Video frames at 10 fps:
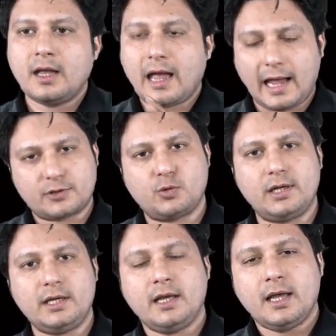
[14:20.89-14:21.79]

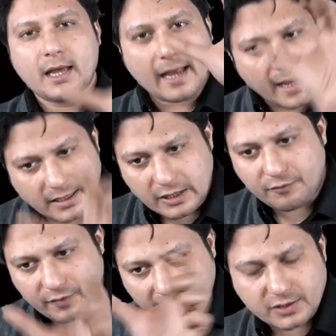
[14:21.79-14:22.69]
Actually, any
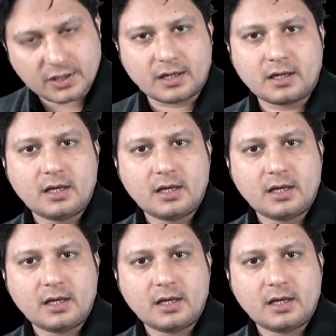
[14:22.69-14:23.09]
fracture